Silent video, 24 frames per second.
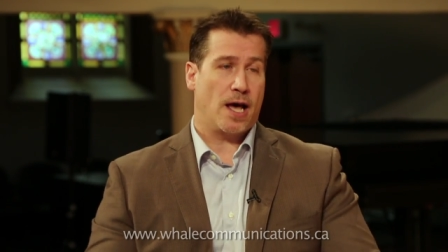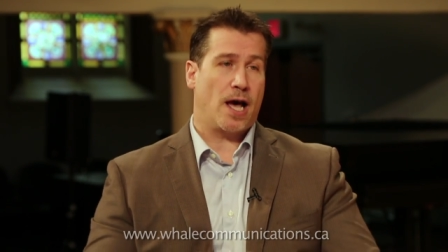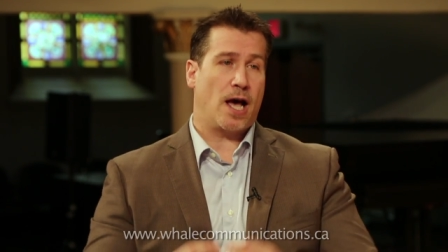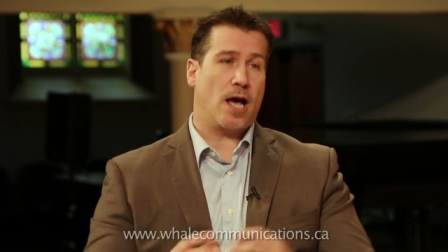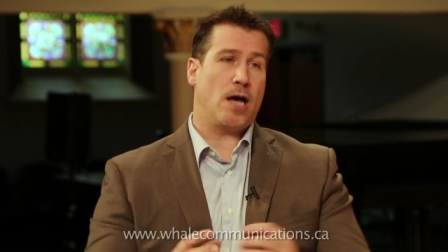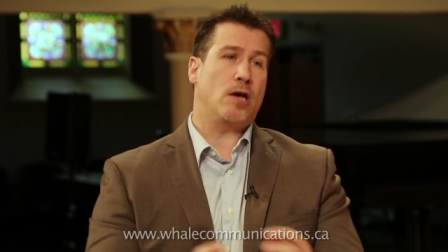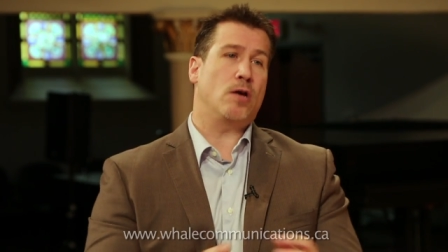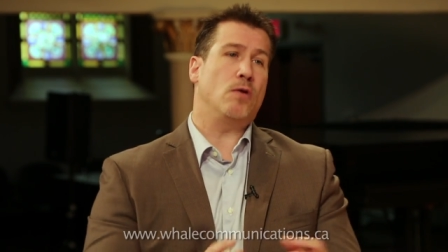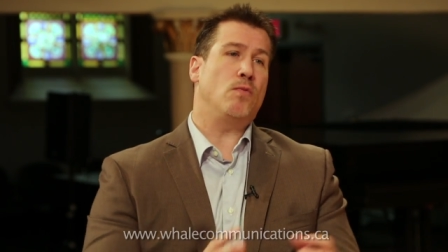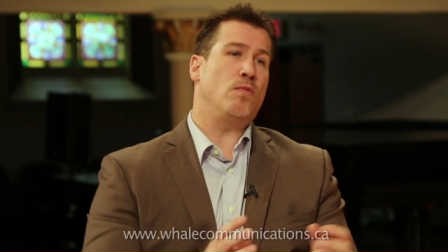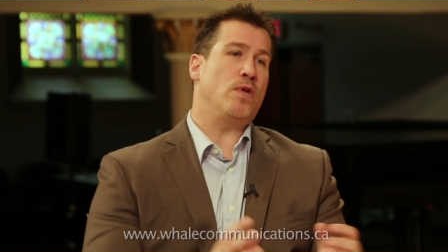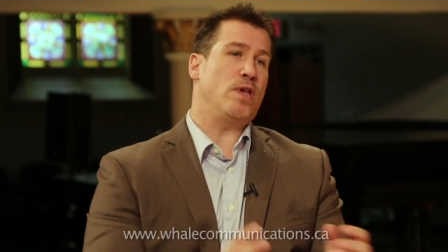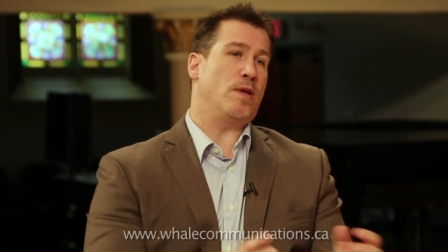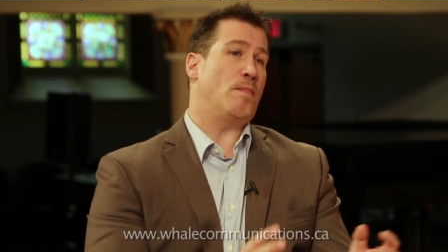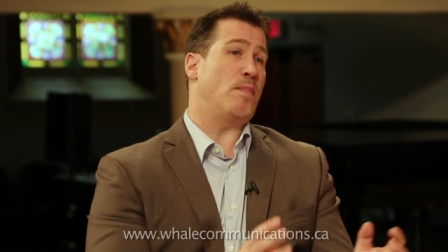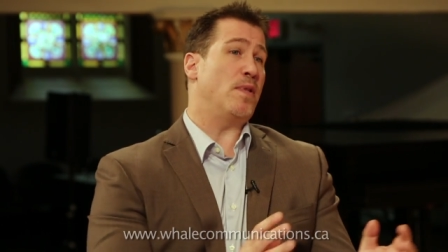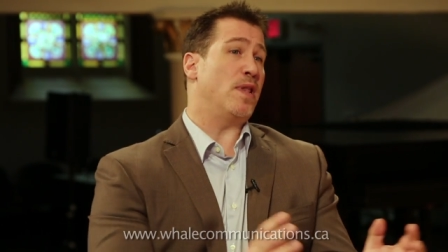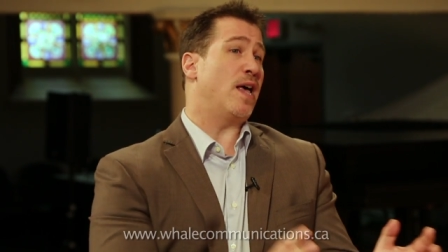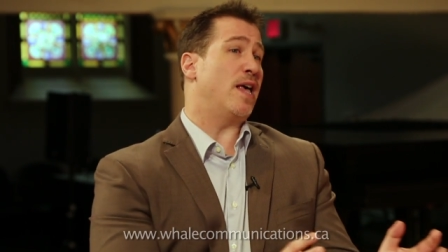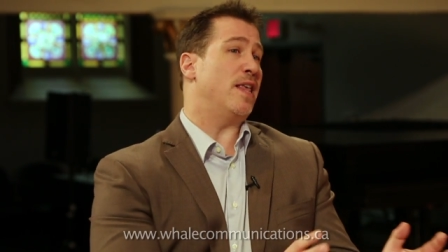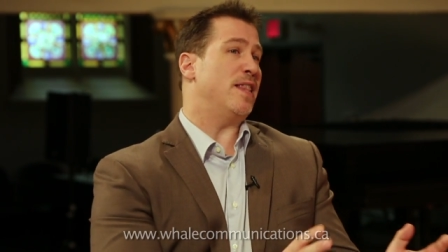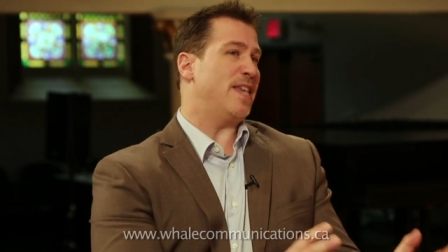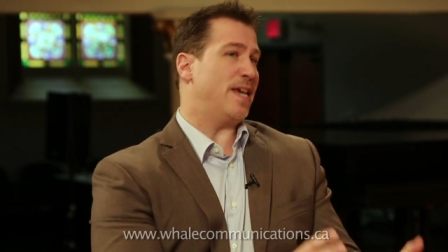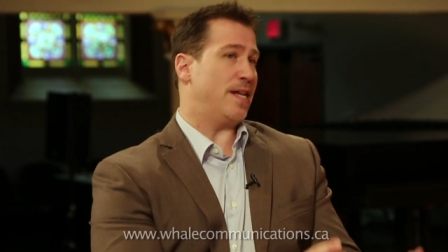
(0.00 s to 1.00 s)
How can we
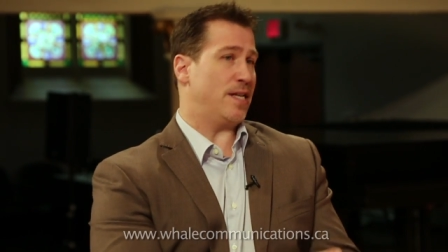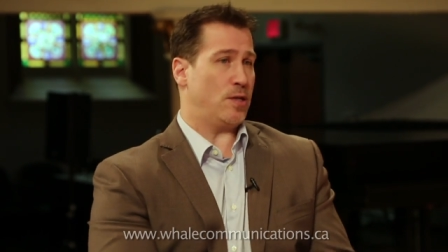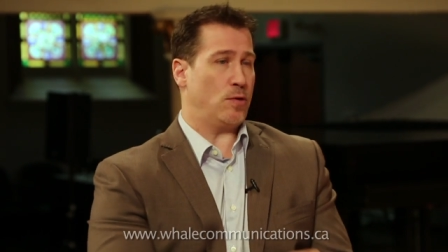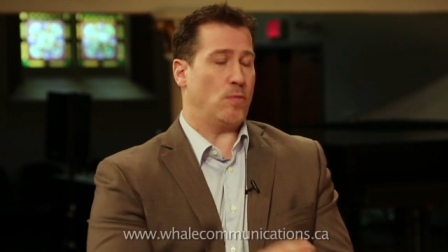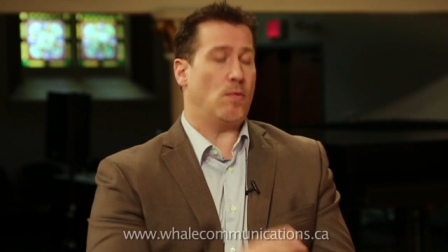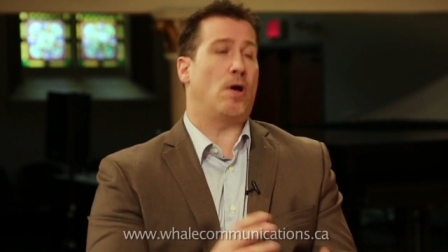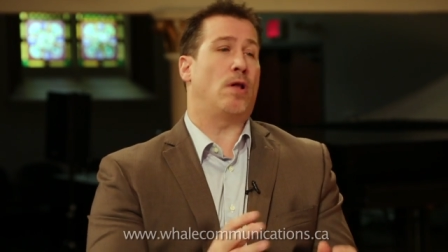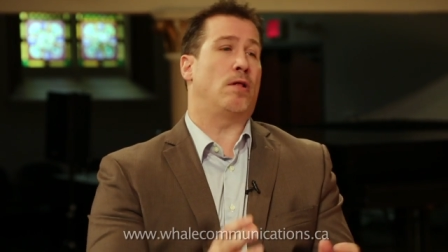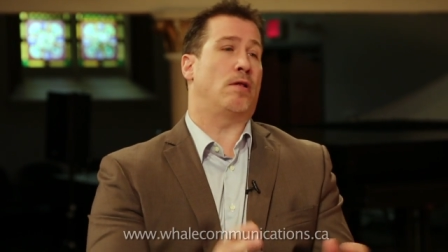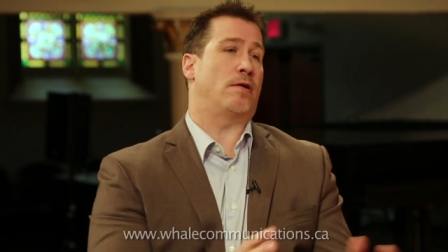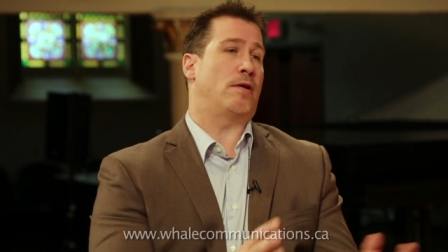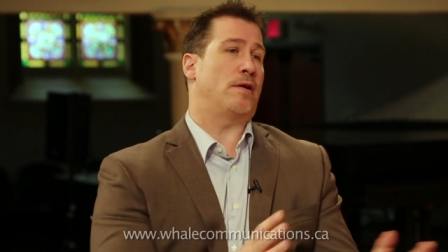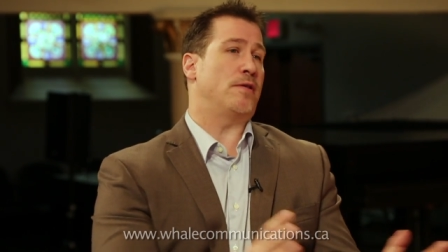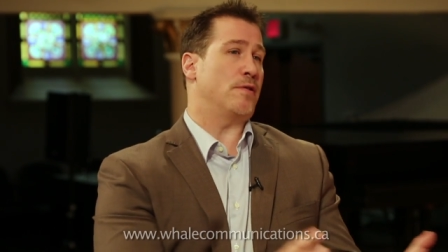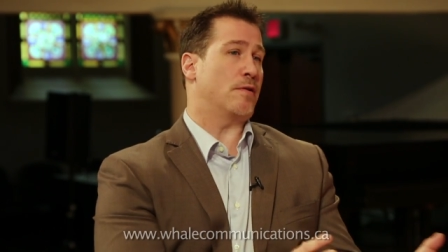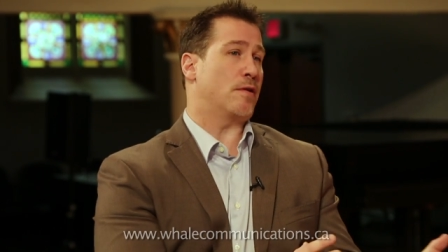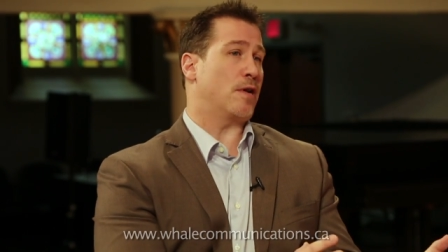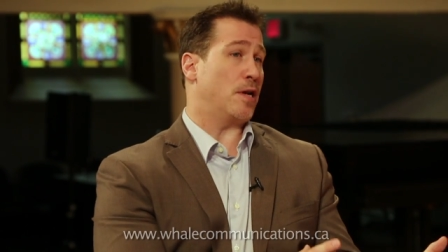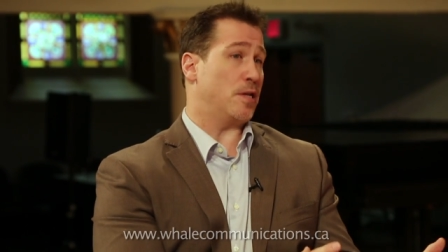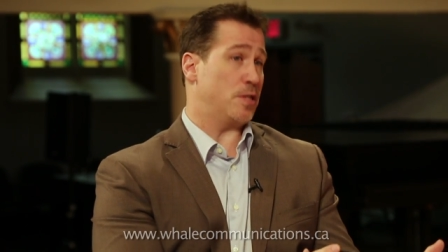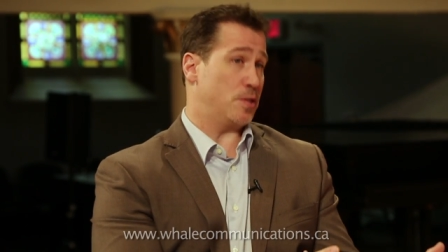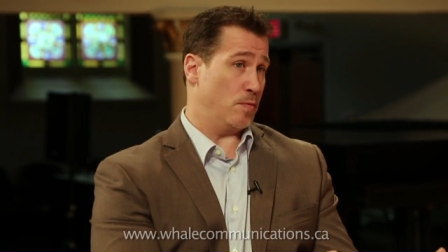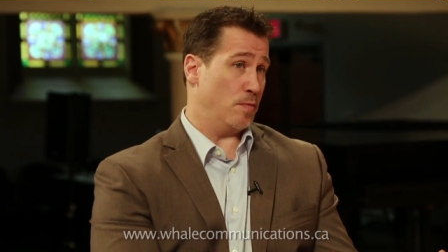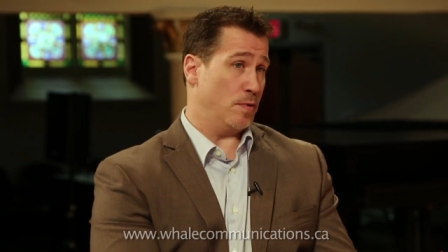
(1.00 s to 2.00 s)
apply that to all our other
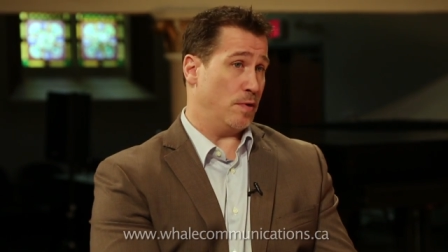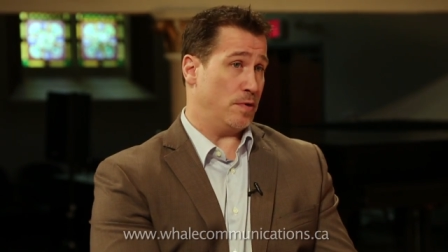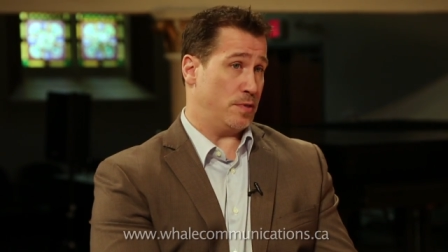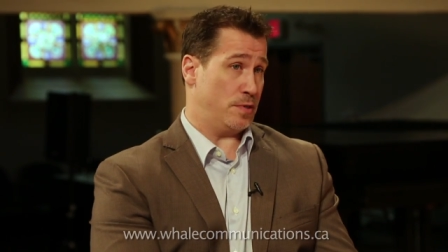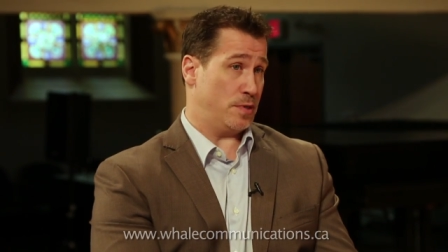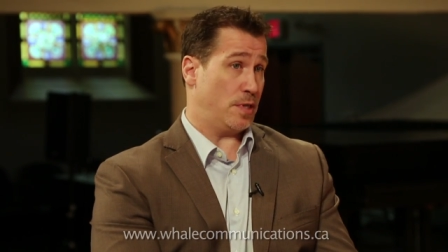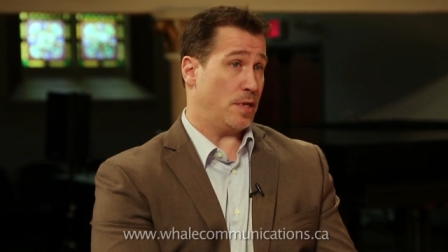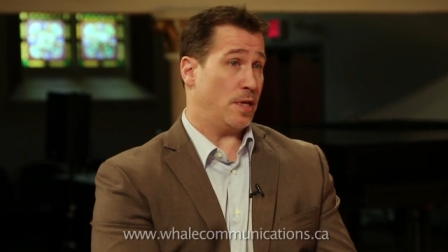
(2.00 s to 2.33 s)
customers?